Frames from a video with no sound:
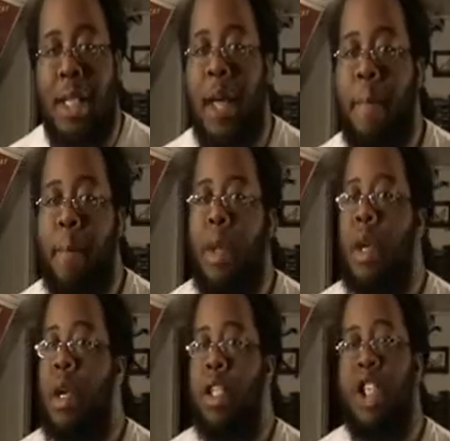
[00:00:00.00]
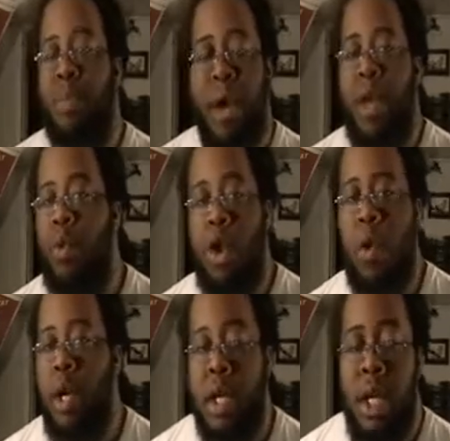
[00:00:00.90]
at. Just by you
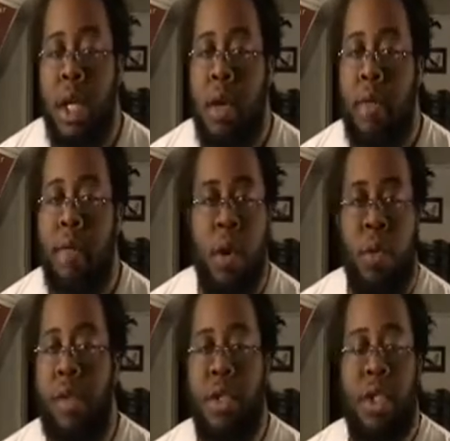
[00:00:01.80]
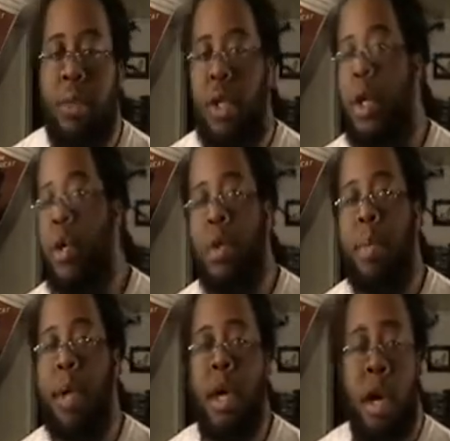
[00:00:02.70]
voting for some dude to
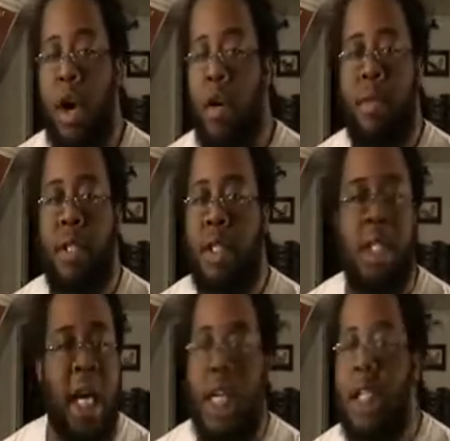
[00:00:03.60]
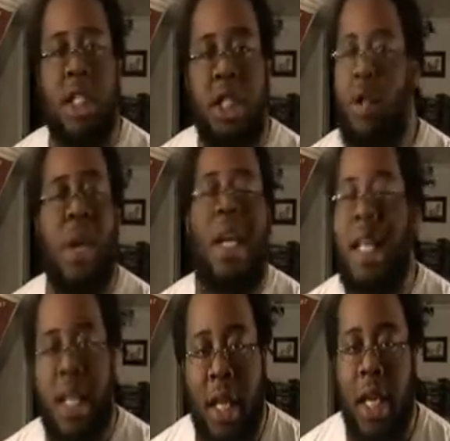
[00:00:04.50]
be in office, that doesn't do
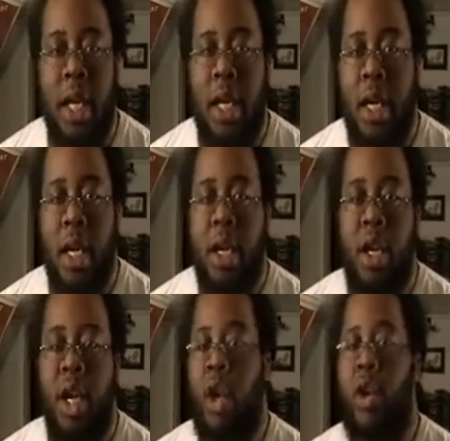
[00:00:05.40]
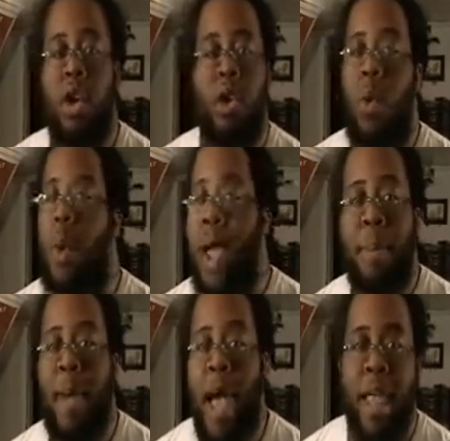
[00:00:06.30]
anything. You know, they're going to do a
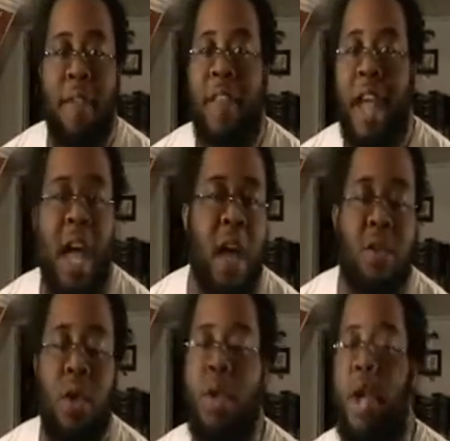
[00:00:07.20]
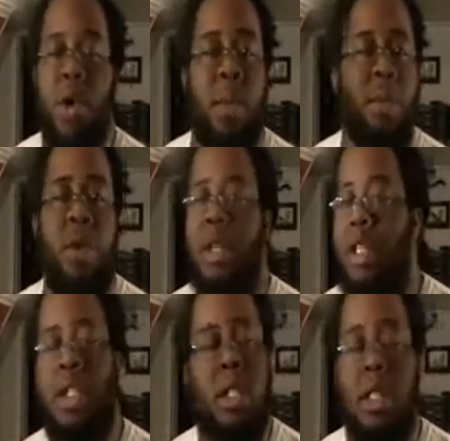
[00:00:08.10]
white ballot if they have to. They're going to put,
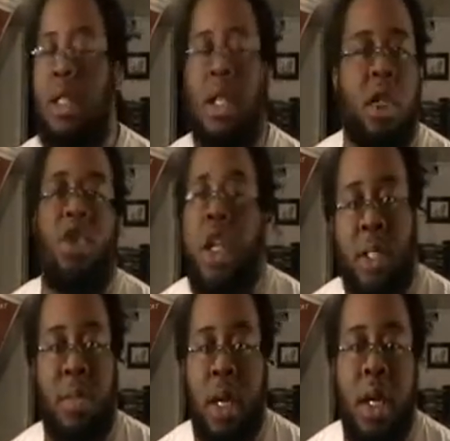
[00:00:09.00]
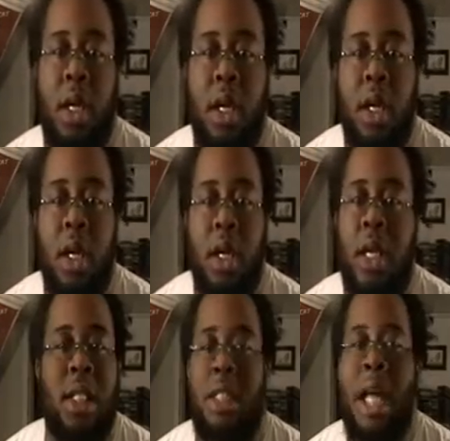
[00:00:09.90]
it's just, trust me,
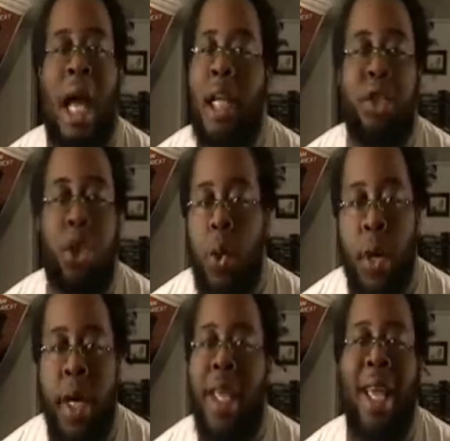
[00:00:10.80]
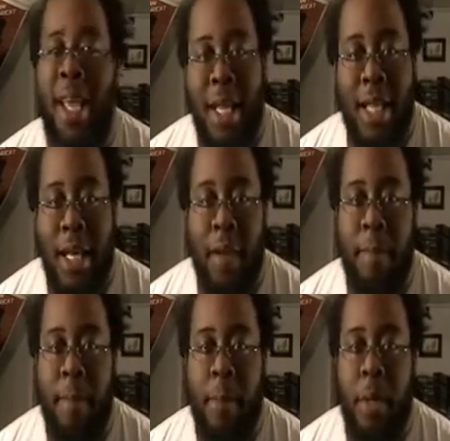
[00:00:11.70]
it's not doing anything.
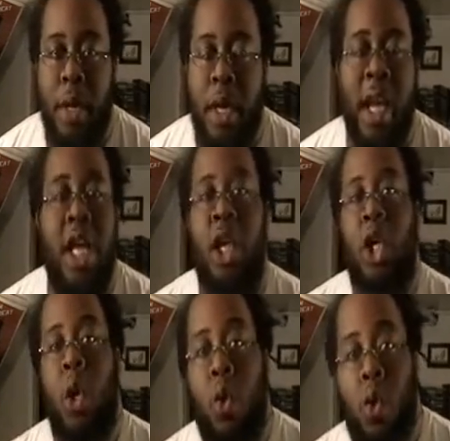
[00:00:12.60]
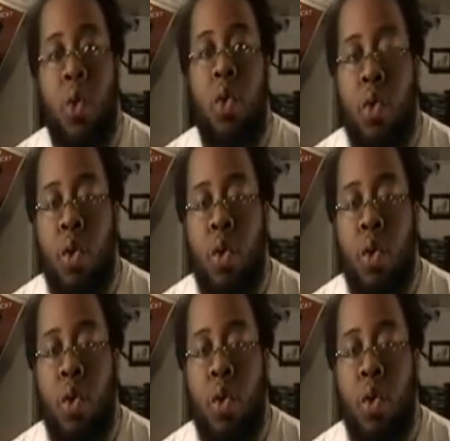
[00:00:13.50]
Now, your local